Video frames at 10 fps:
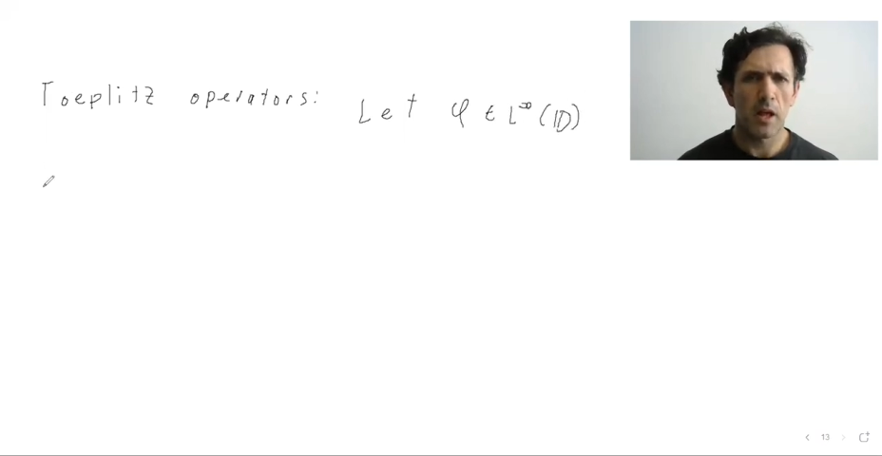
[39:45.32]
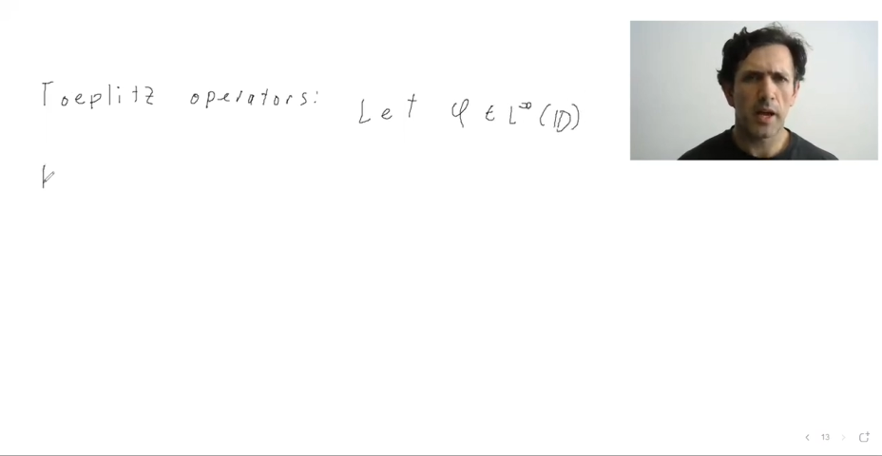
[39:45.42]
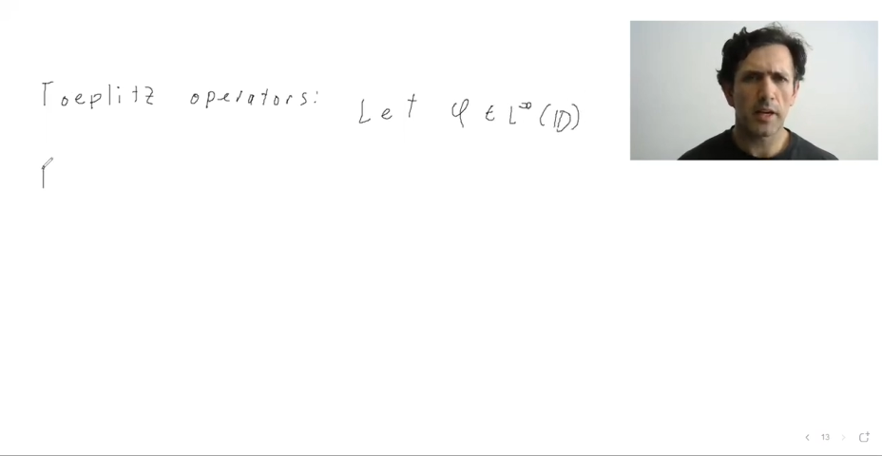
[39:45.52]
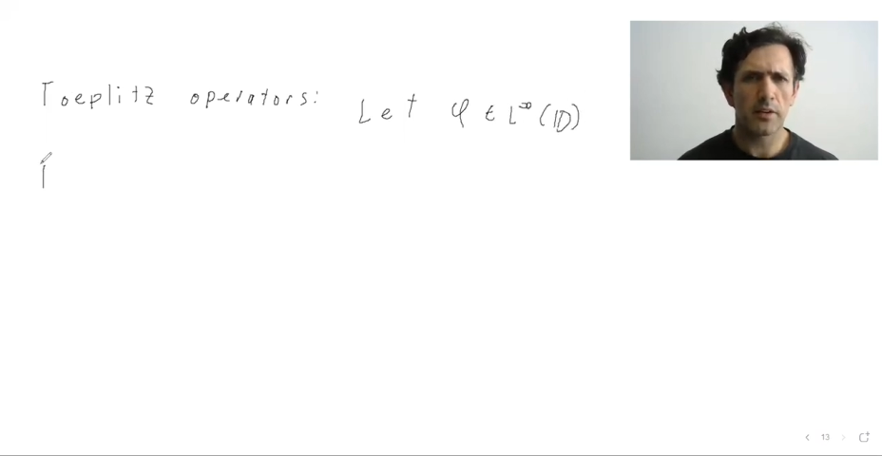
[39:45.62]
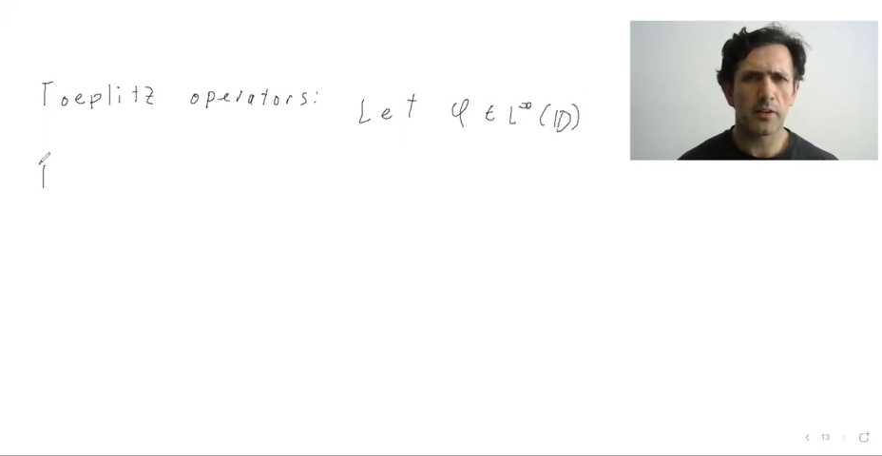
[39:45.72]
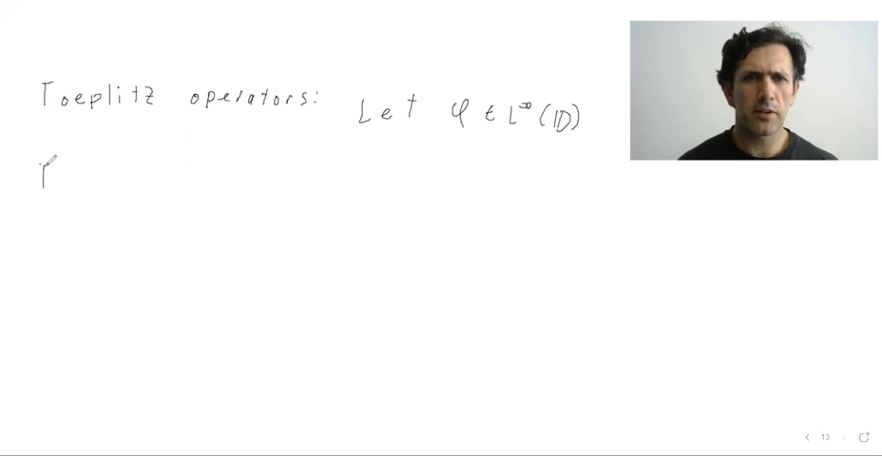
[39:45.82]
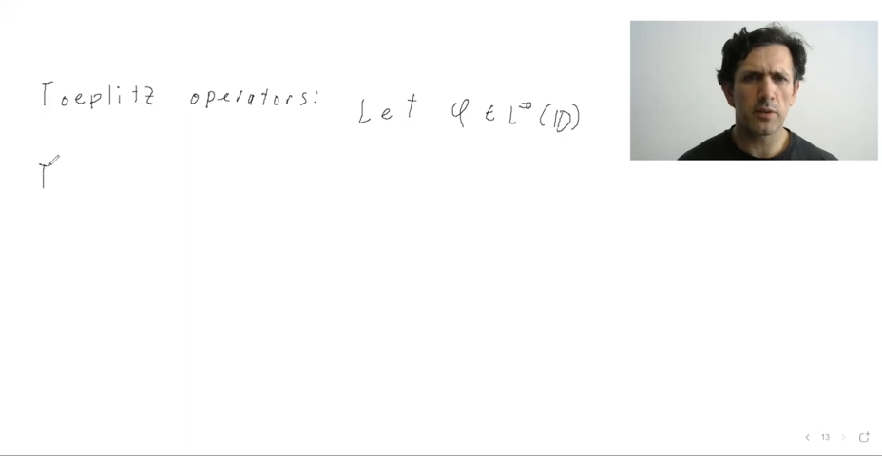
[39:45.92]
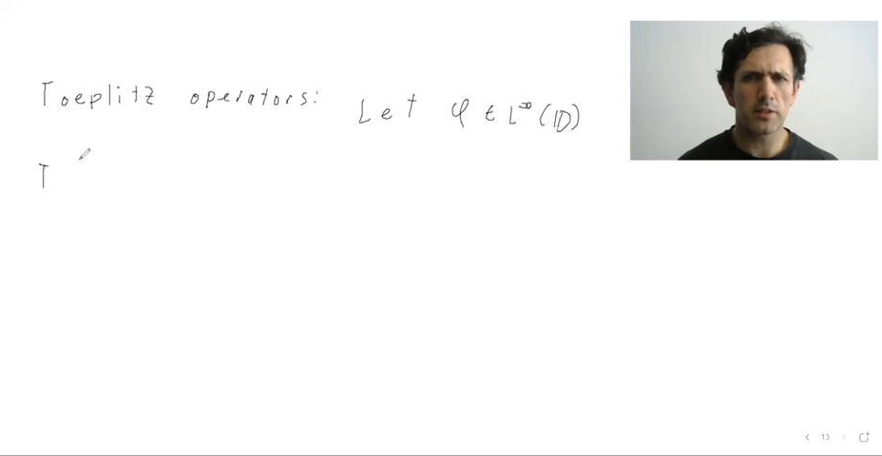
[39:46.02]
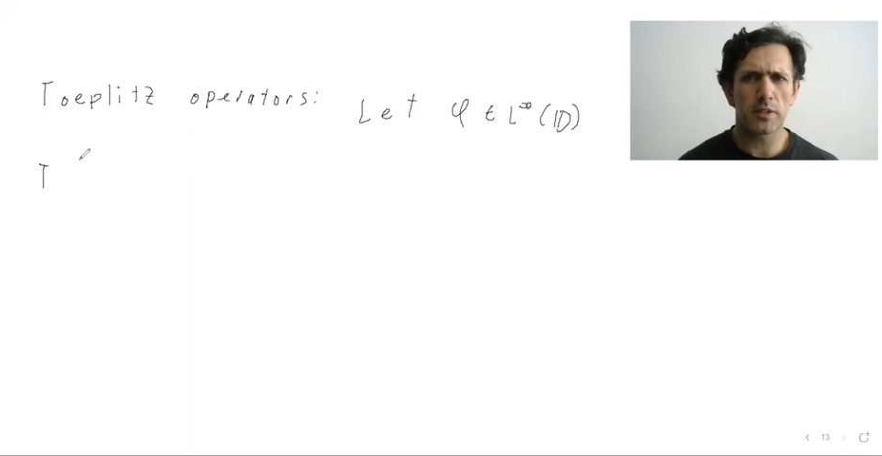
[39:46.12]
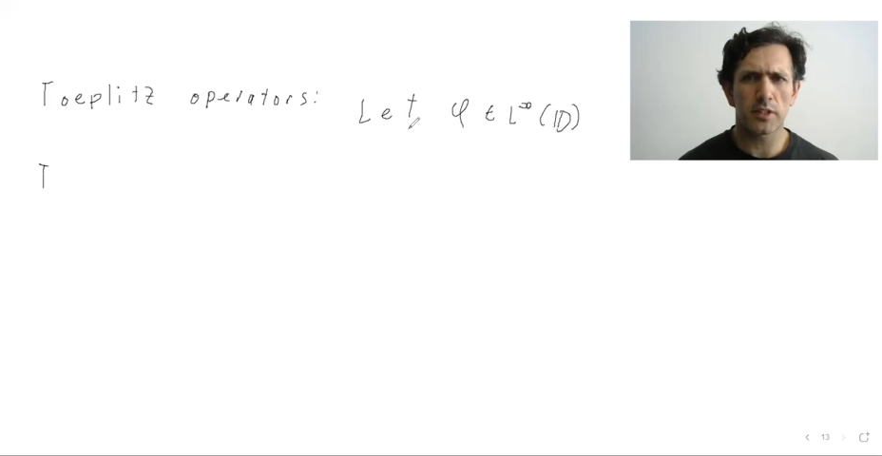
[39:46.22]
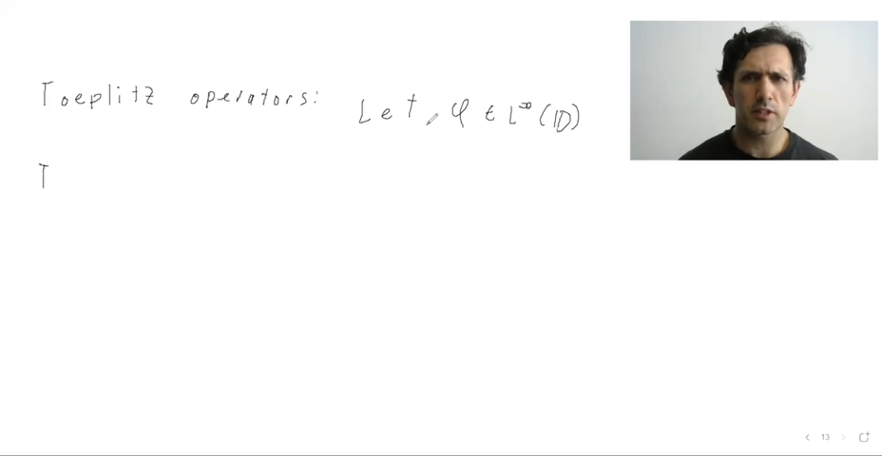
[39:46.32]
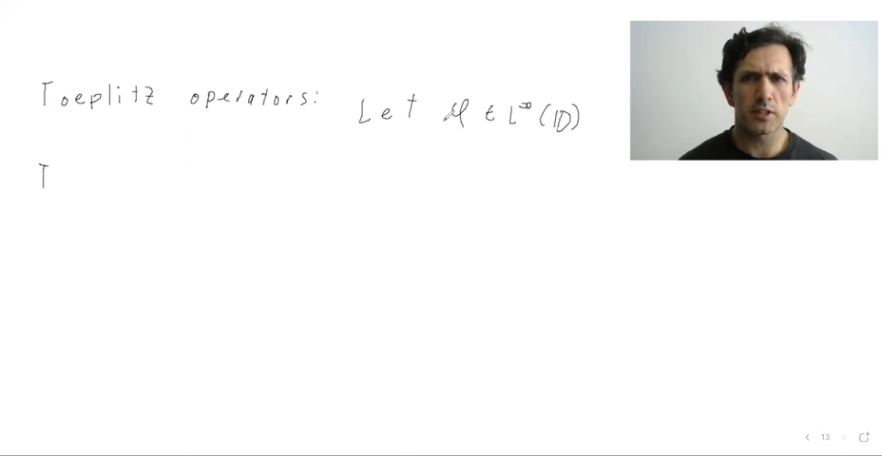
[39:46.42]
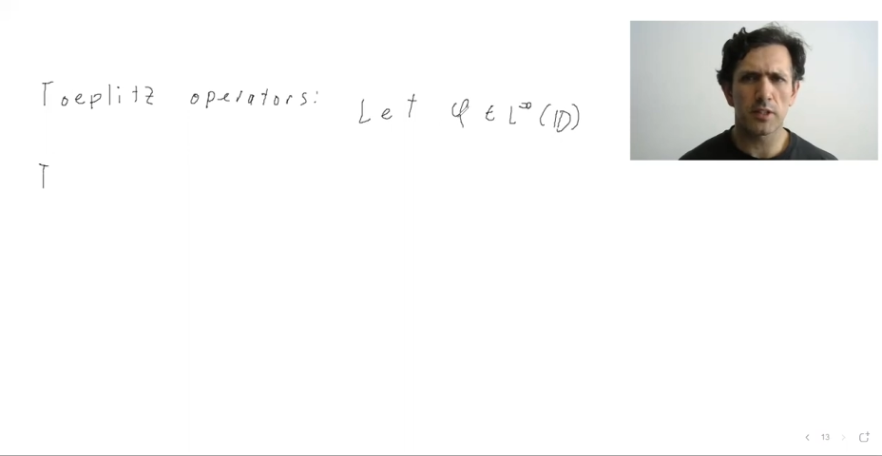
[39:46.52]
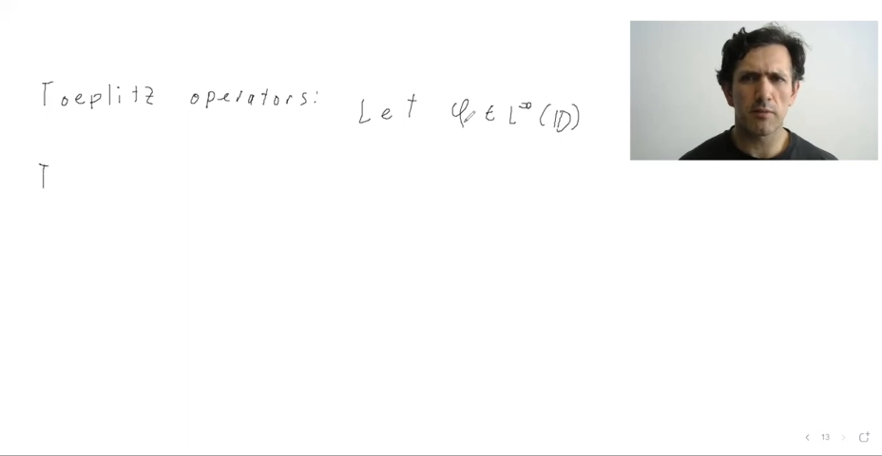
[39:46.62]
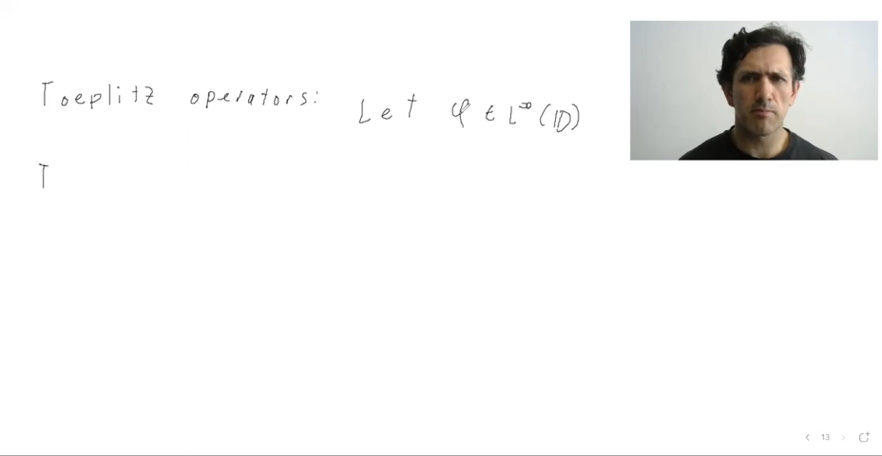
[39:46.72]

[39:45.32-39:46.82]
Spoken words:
I can use this,